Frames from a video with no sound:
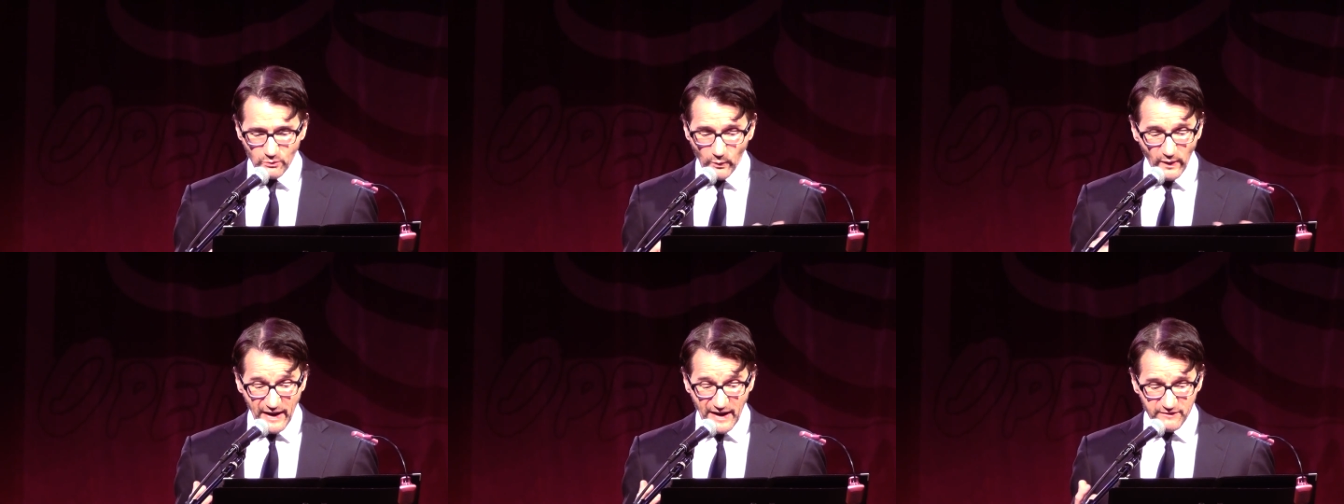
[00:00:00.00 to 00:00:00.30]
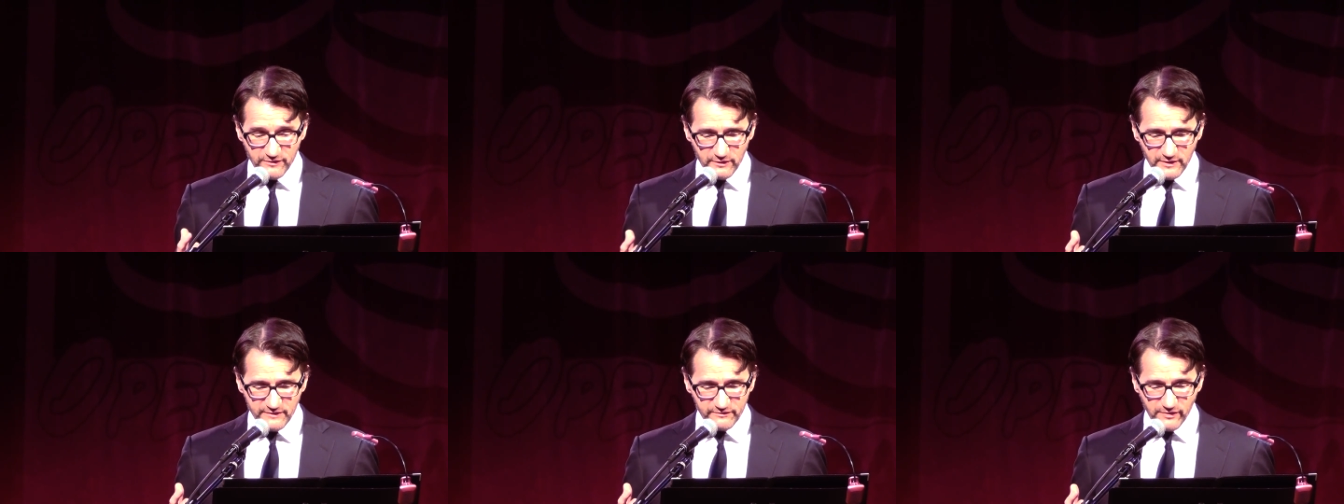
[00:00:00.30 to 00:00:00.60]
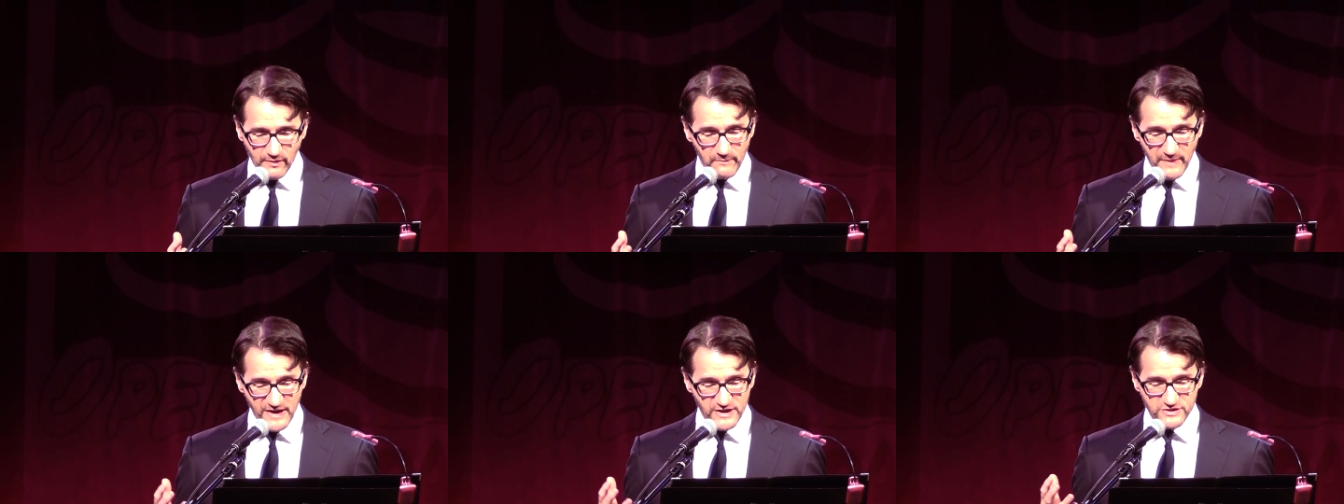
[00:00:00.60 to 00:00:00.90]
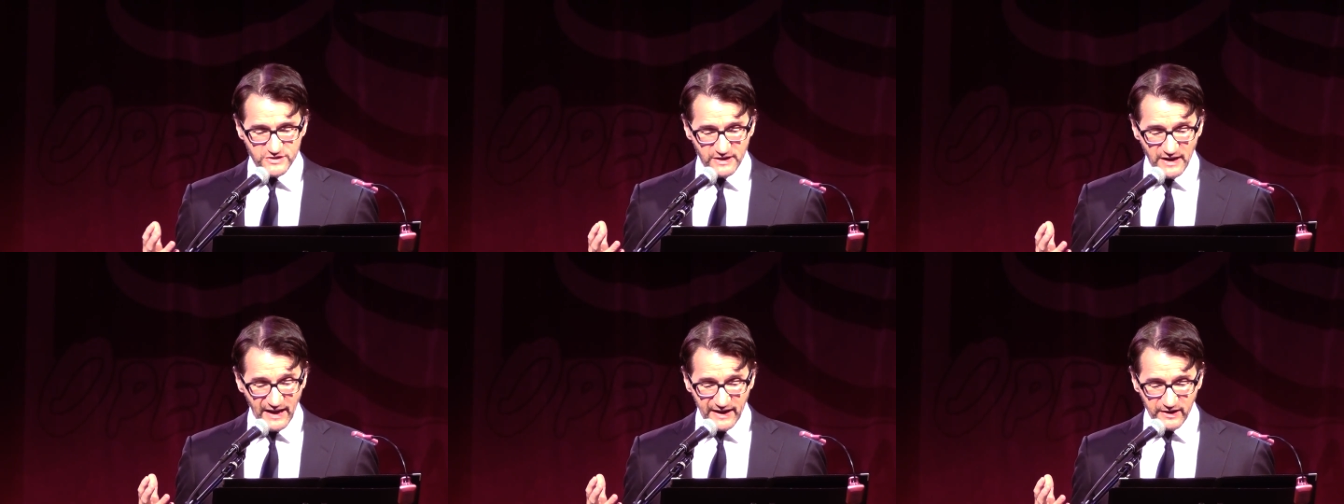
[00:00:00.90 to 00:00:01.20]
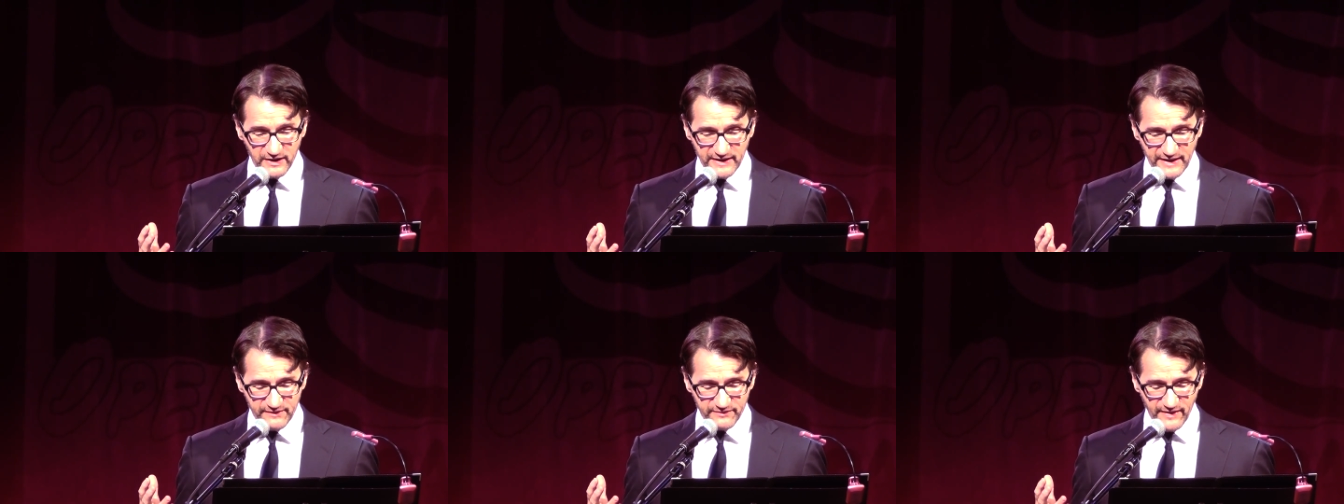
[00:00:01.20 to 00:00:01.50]
whatever information I
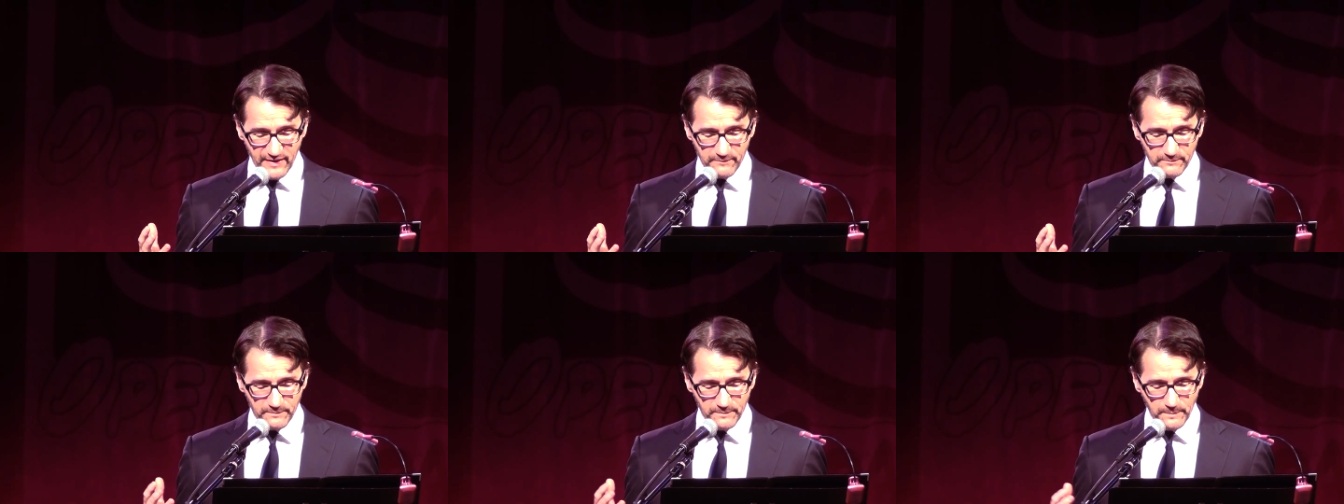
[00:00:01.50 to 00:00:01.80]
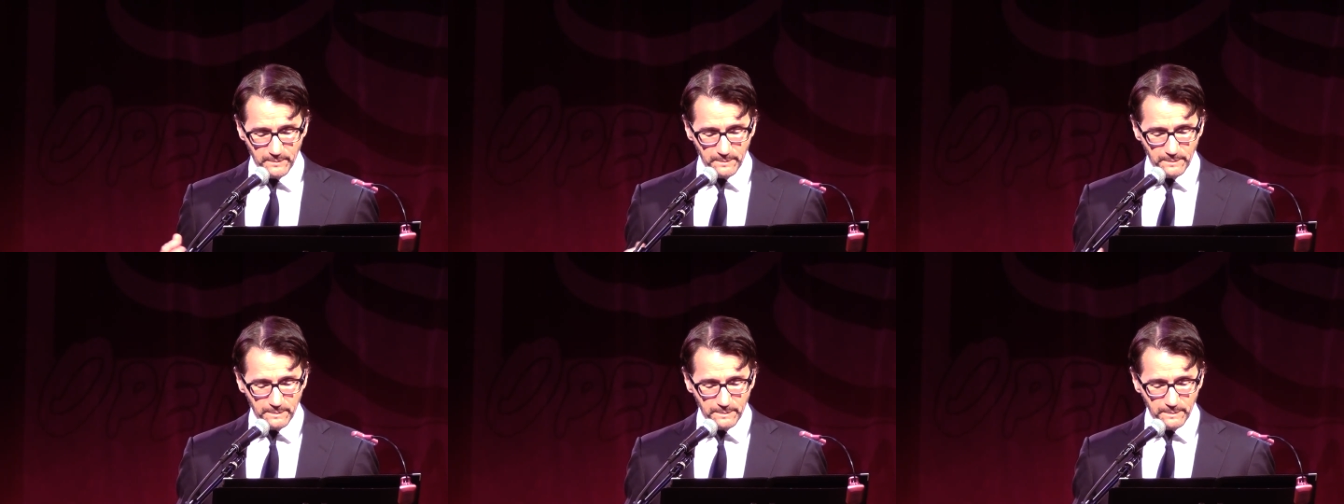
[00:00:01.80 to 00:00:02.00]
could give him.